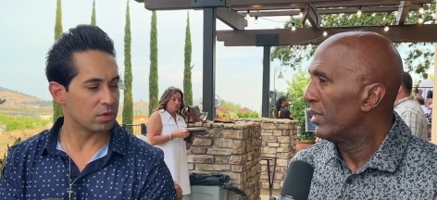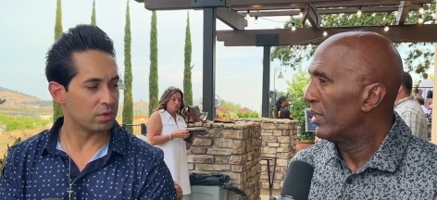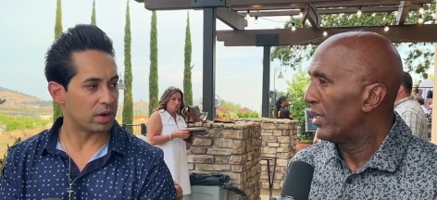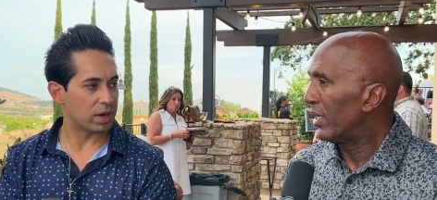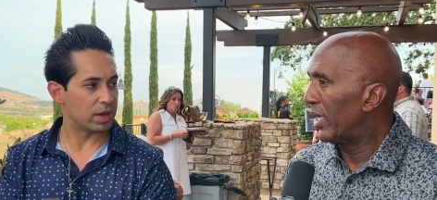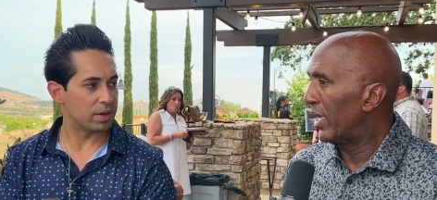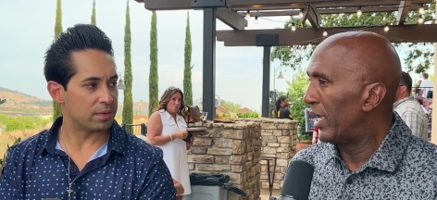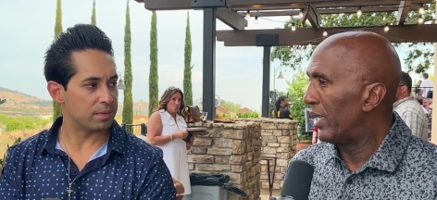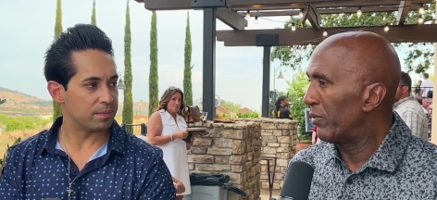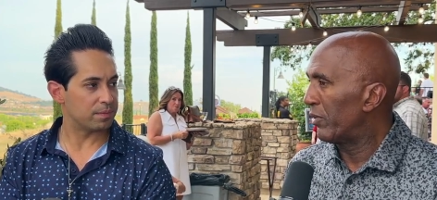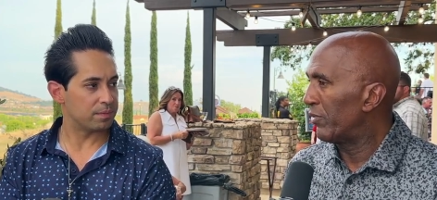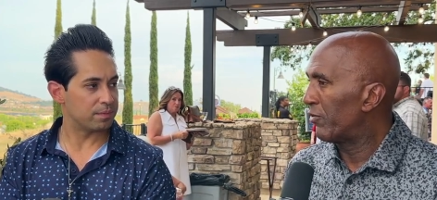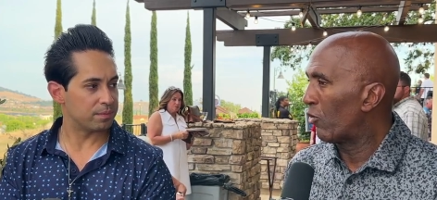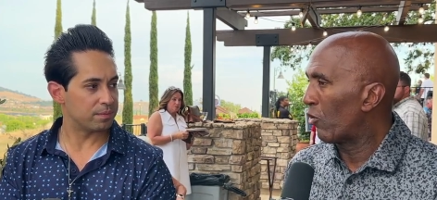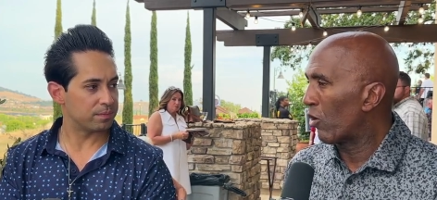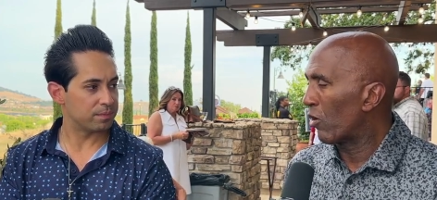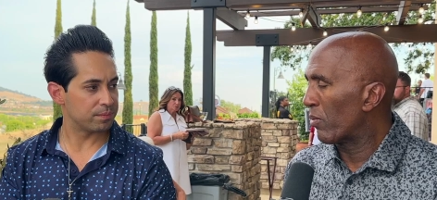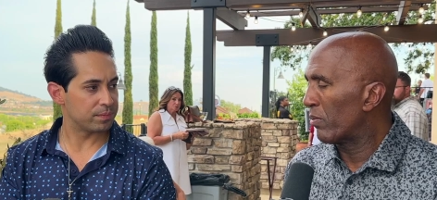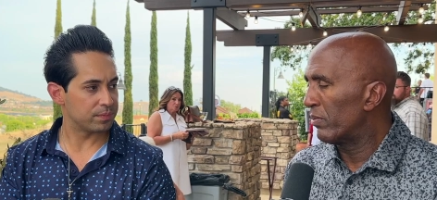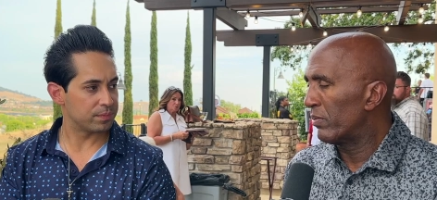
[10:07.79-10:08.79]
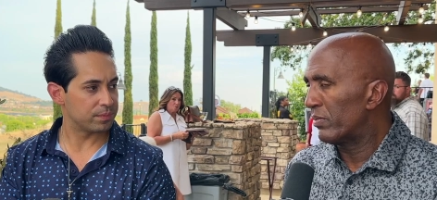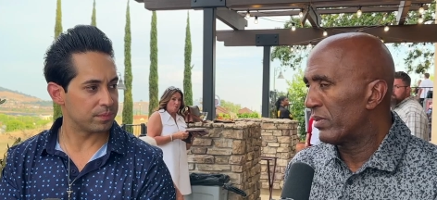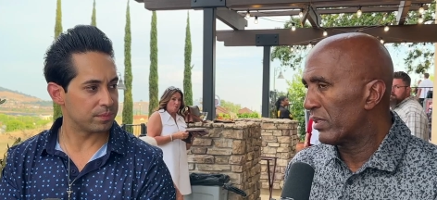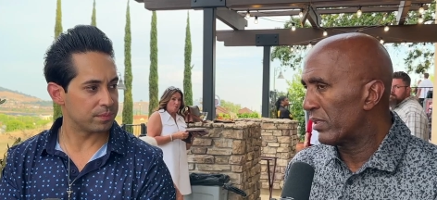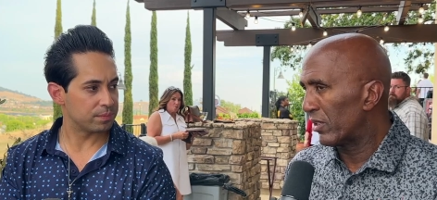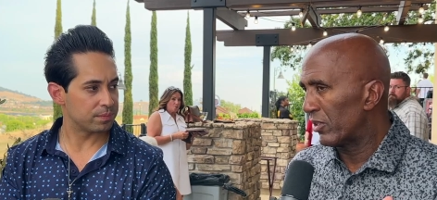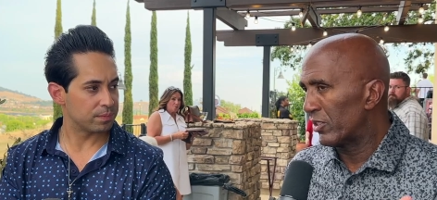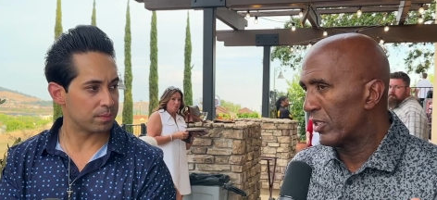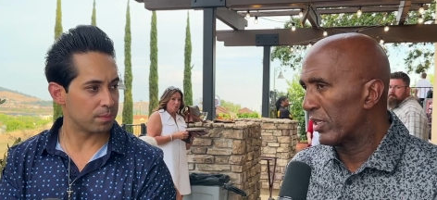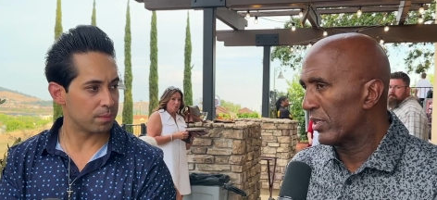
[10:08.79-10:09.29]
Speaker 1: Right. And
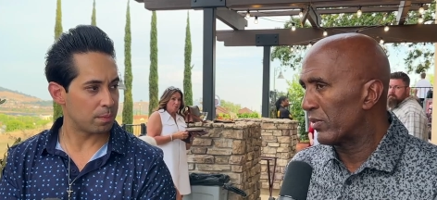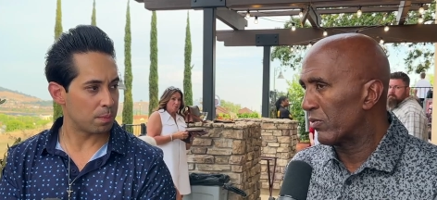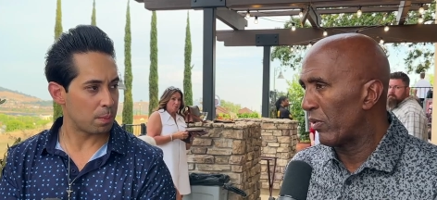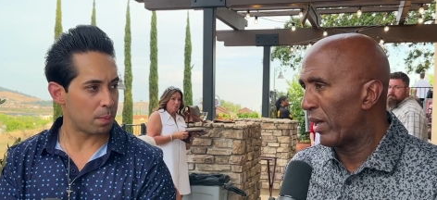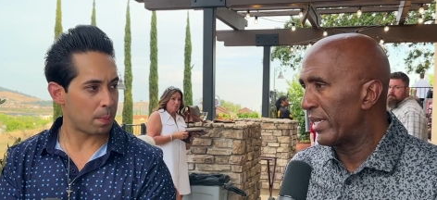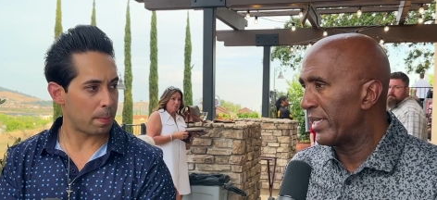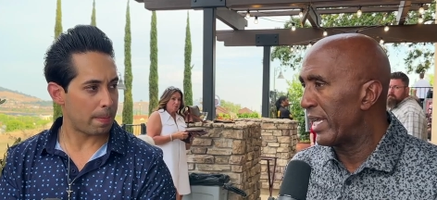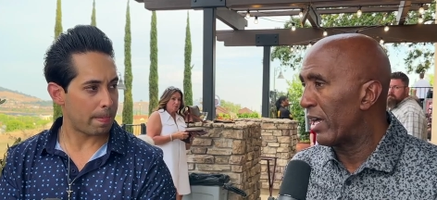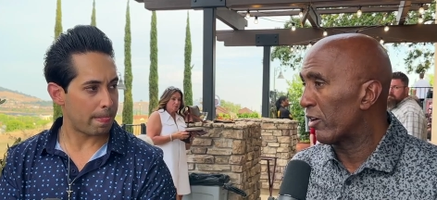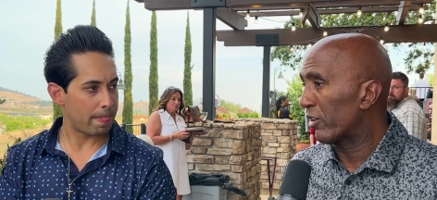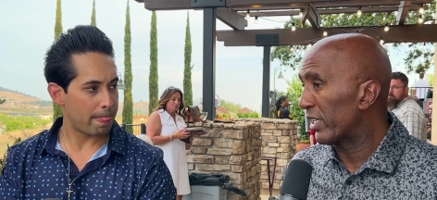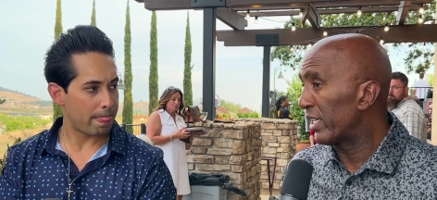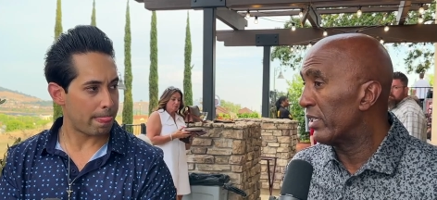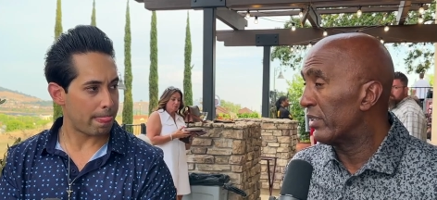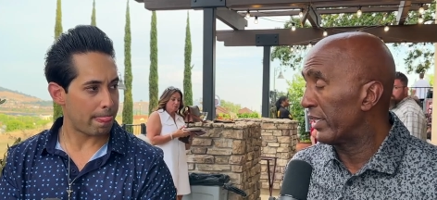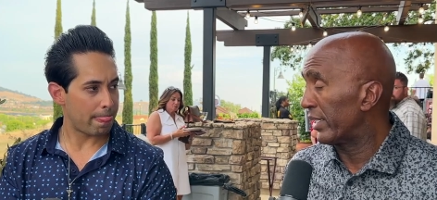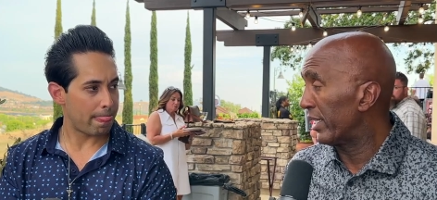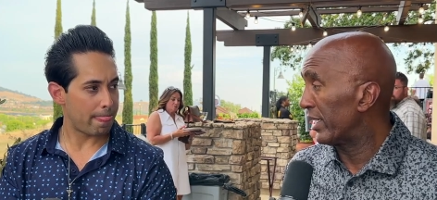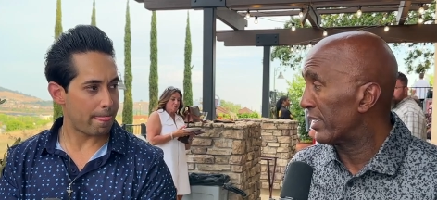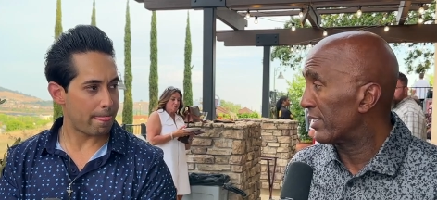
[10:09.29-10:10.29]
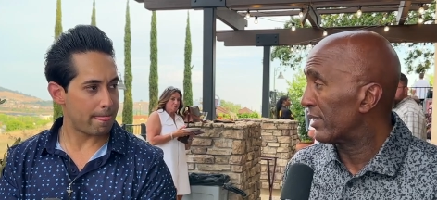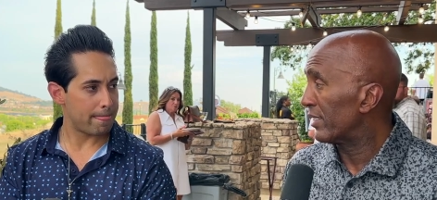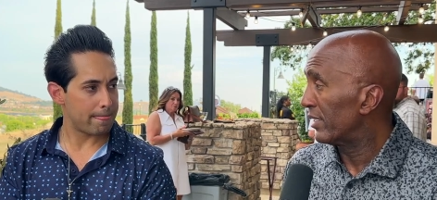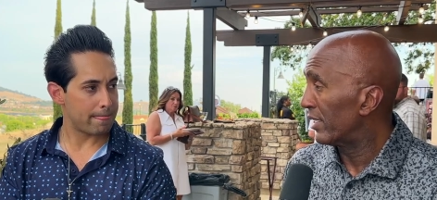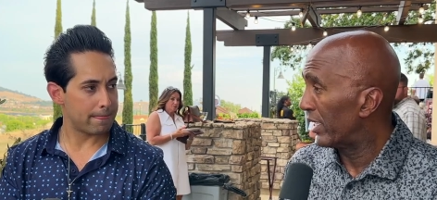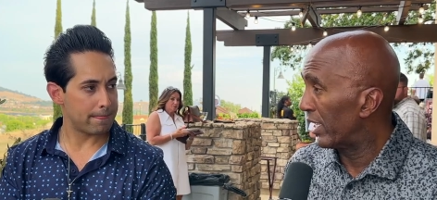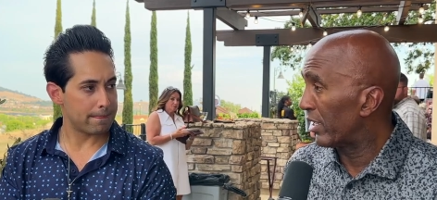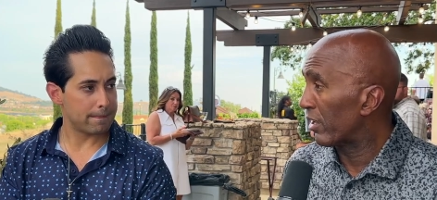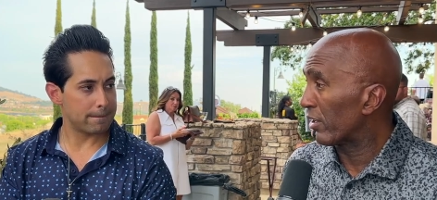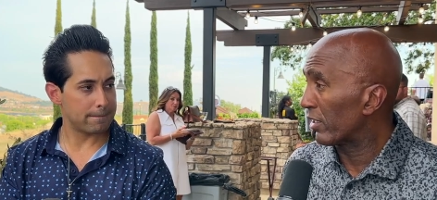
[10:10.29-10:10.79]
reforms are just, right now, are killing us
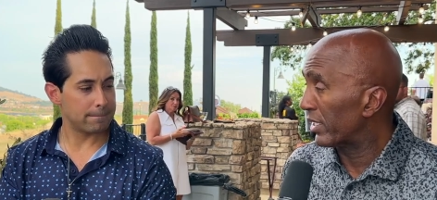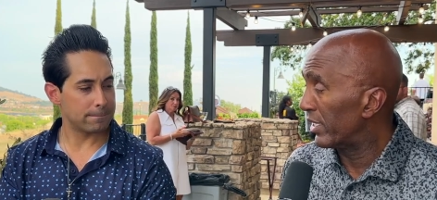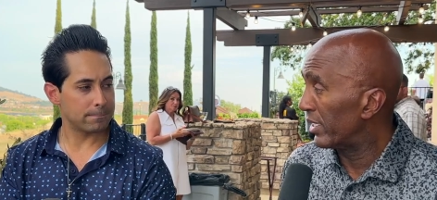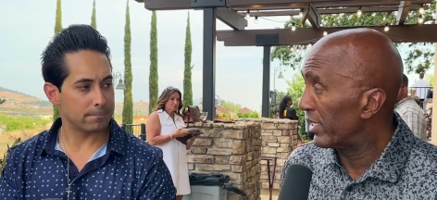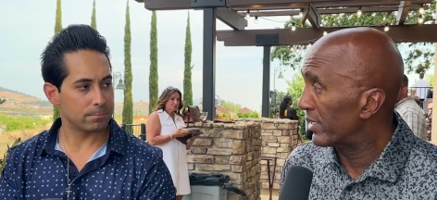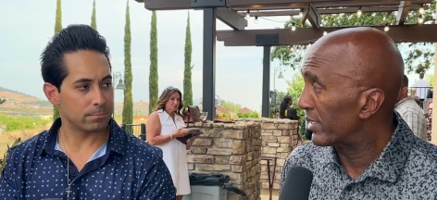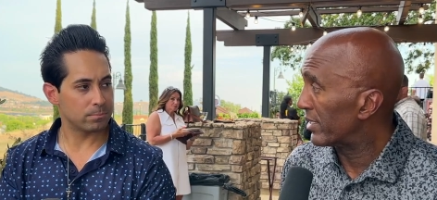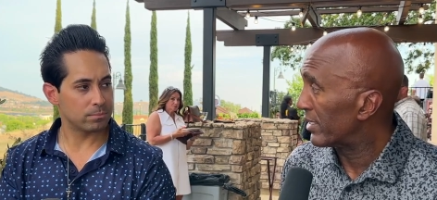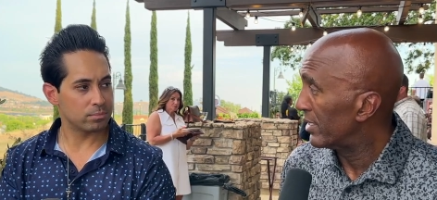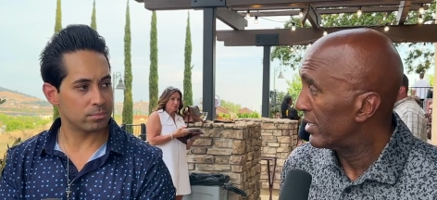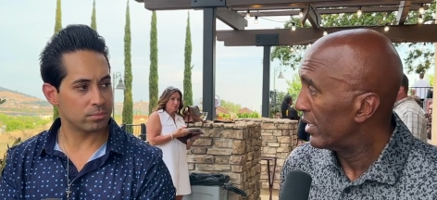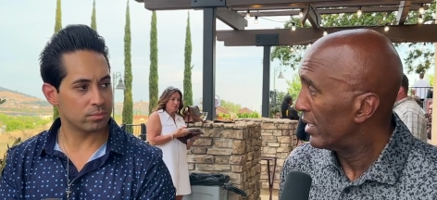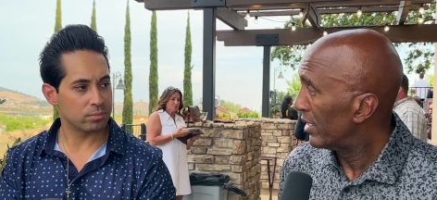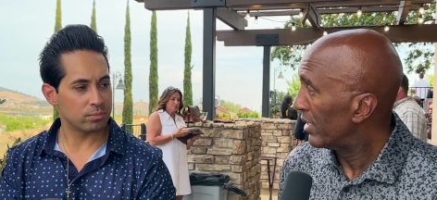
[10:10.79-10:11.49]
and our kids.